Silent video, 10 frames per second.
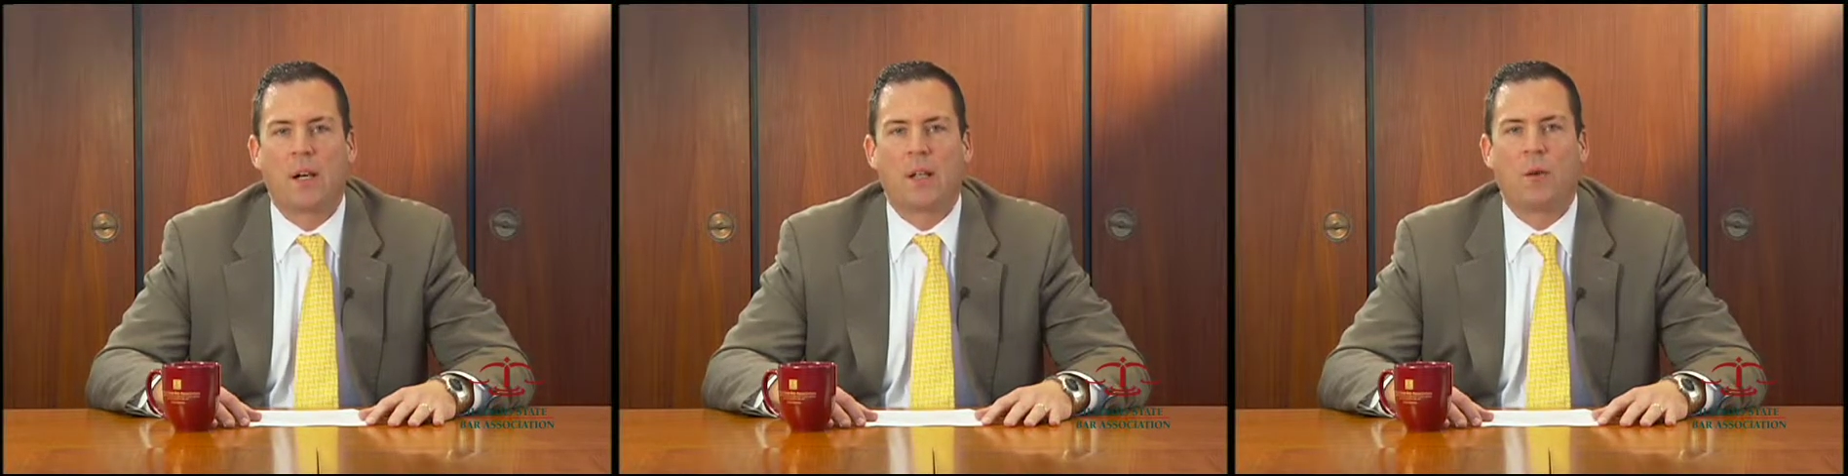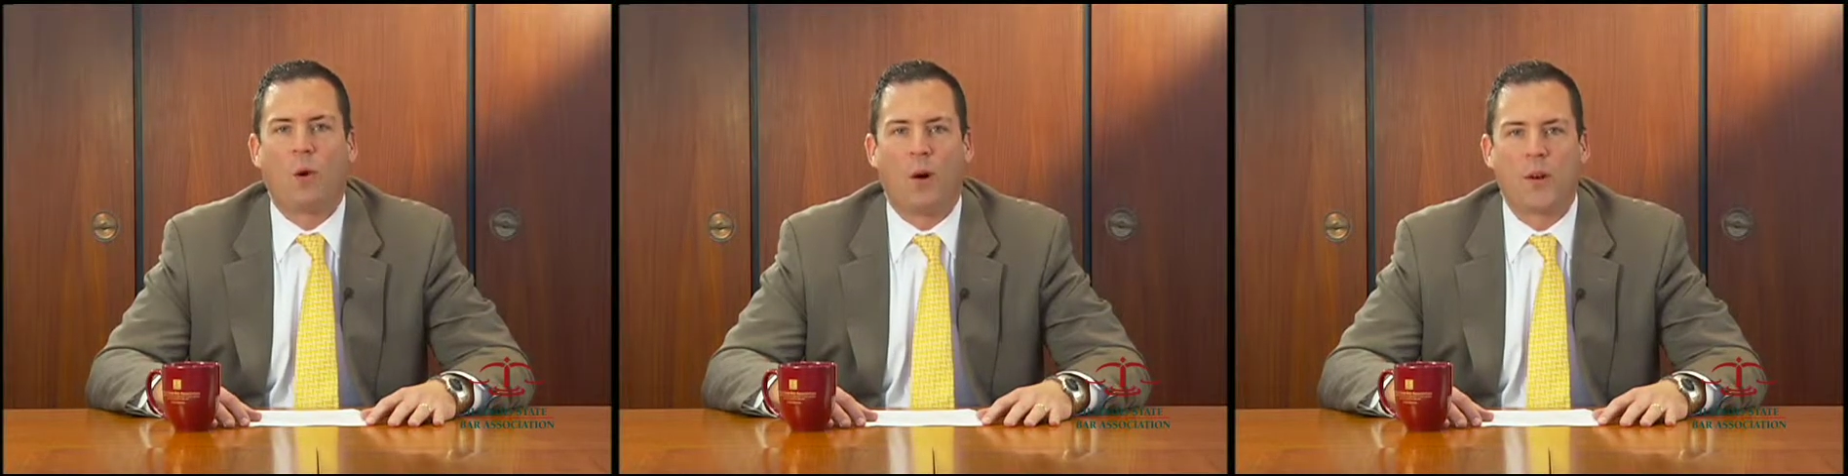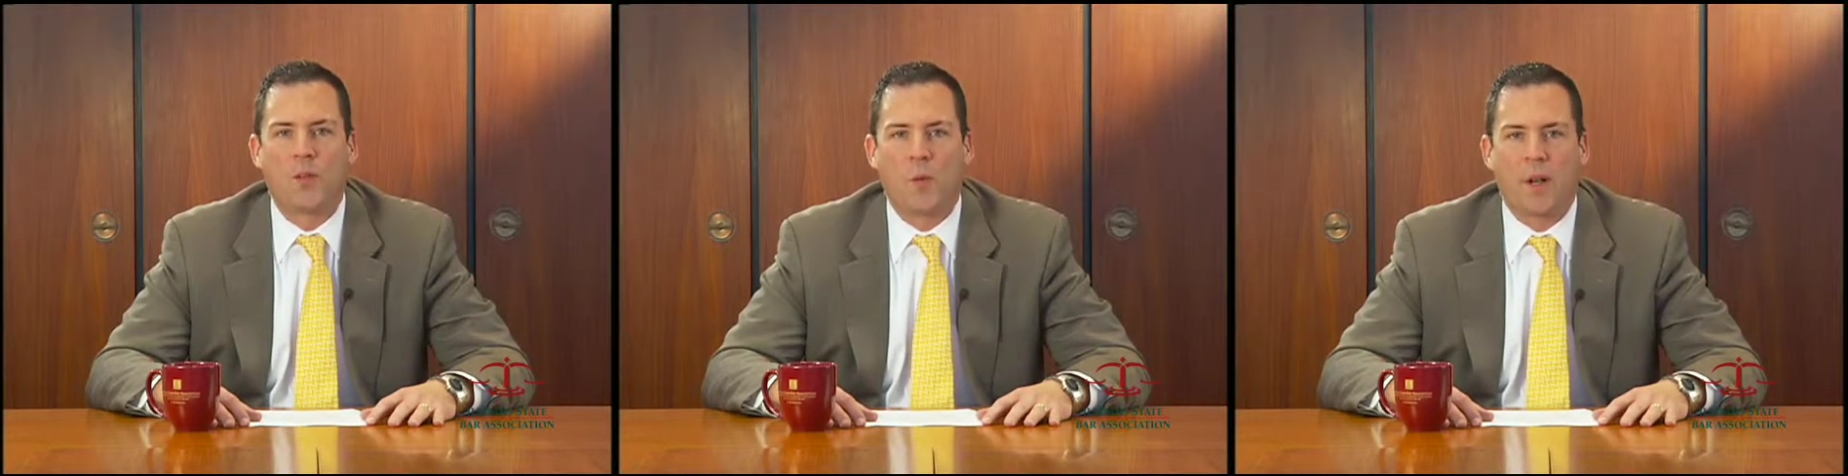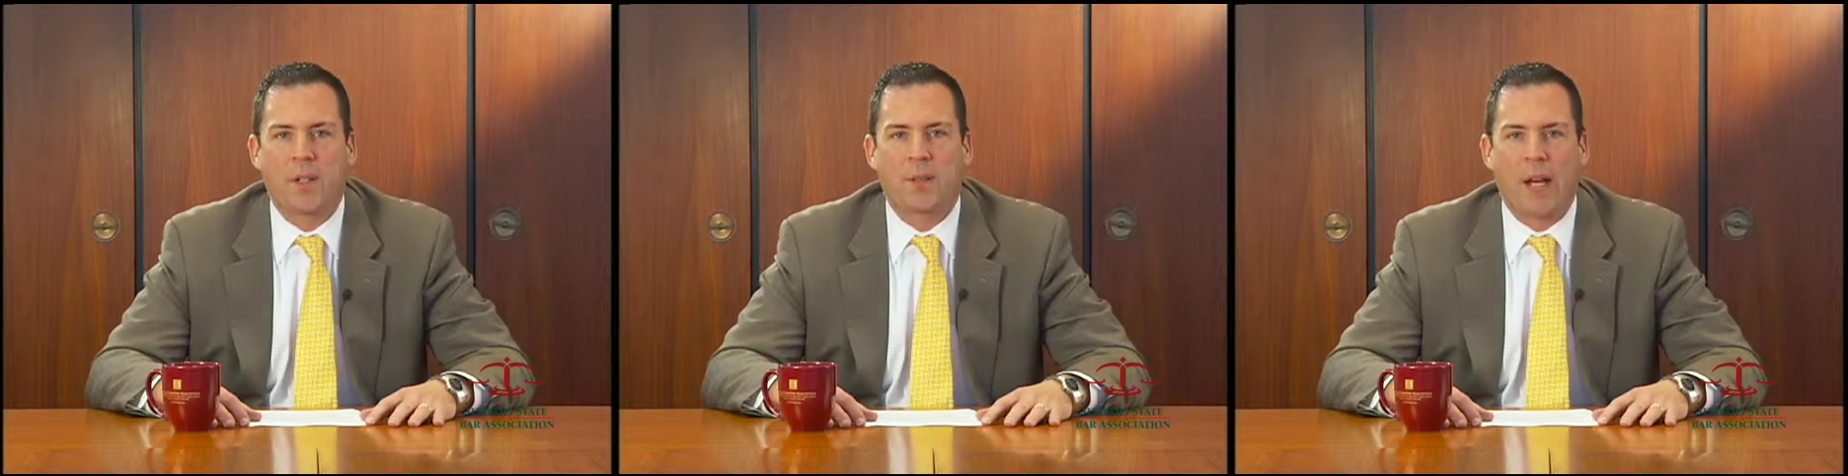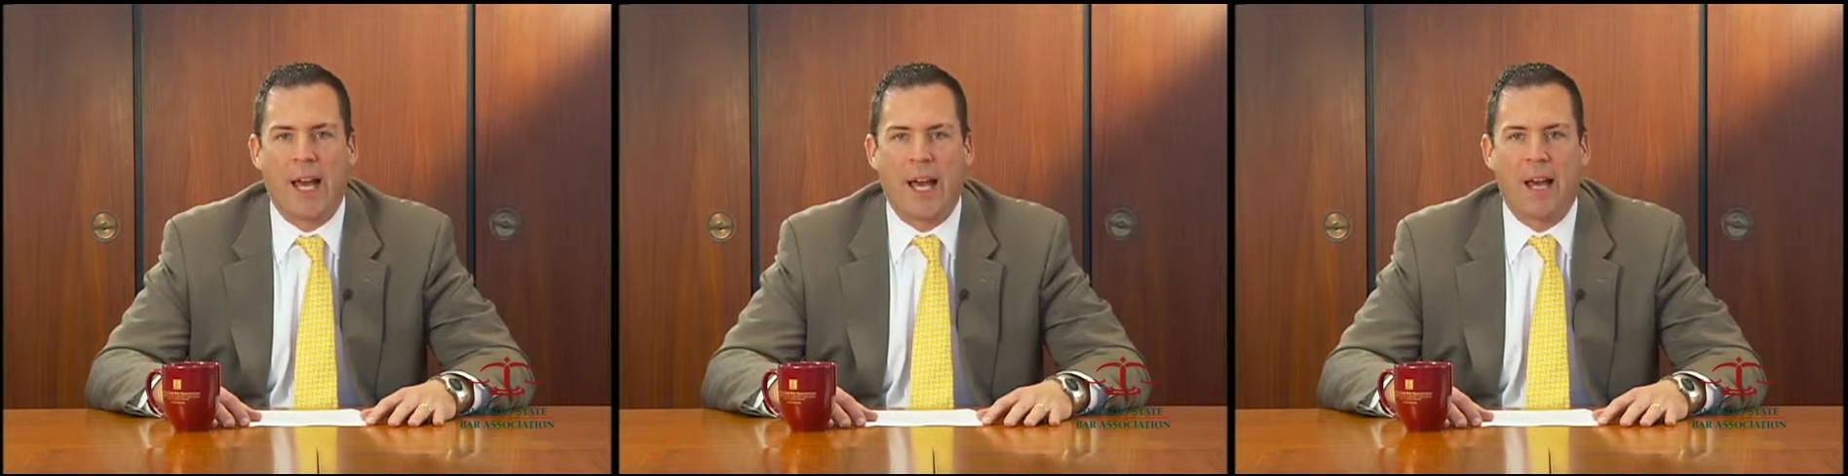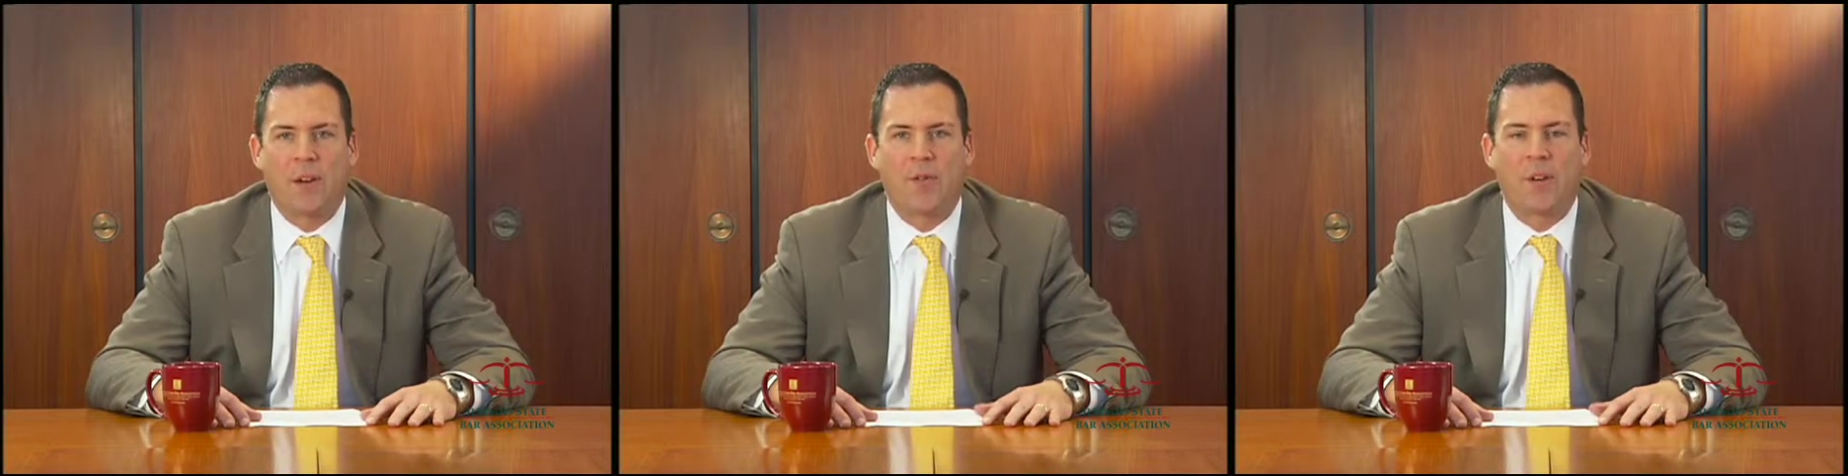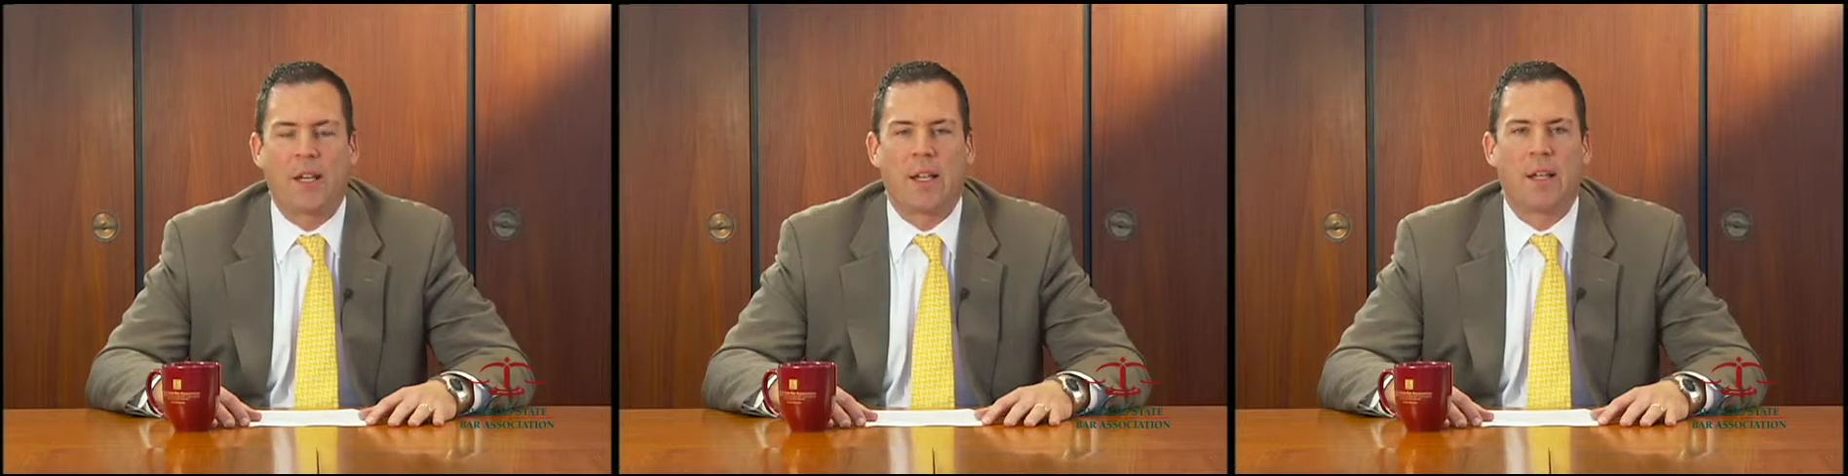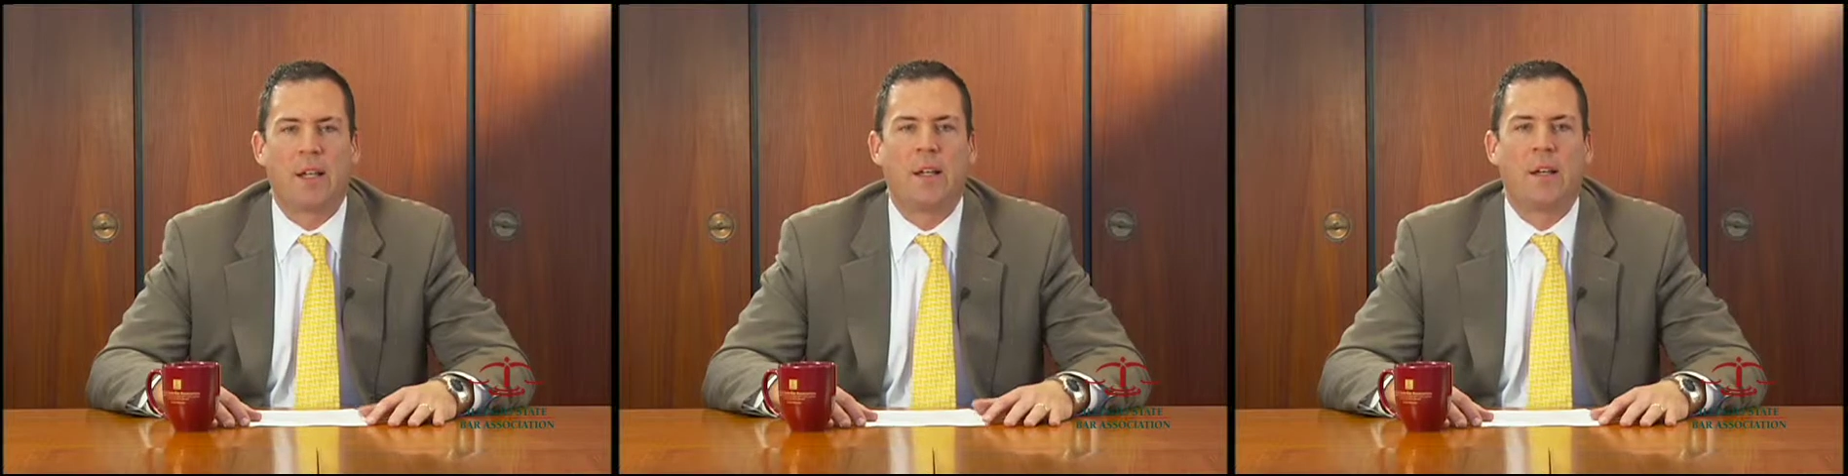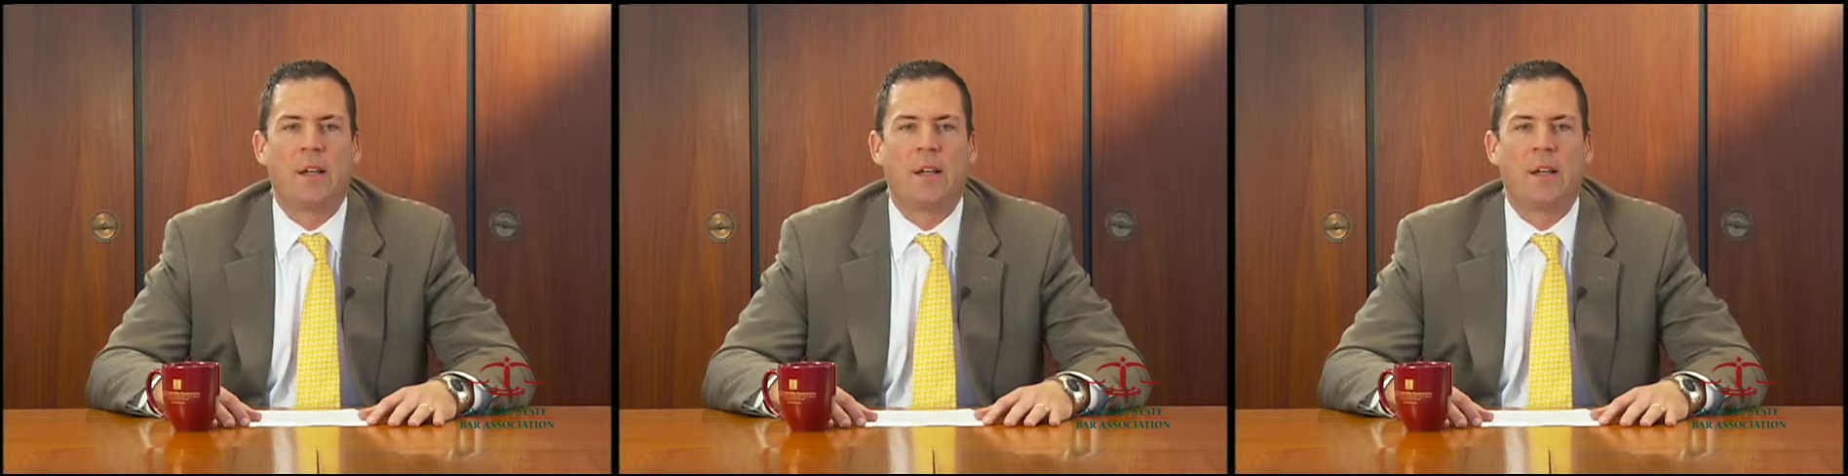You always want to have a